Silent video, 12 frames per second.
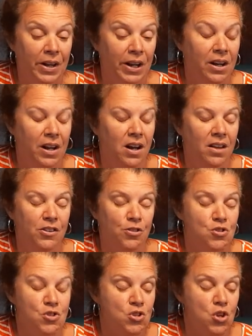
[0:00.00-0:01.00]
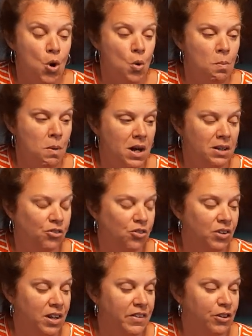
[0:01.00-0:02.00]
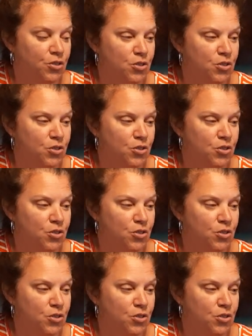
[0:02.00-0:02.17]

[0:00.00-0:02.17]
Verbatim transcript: They, there's so much and they're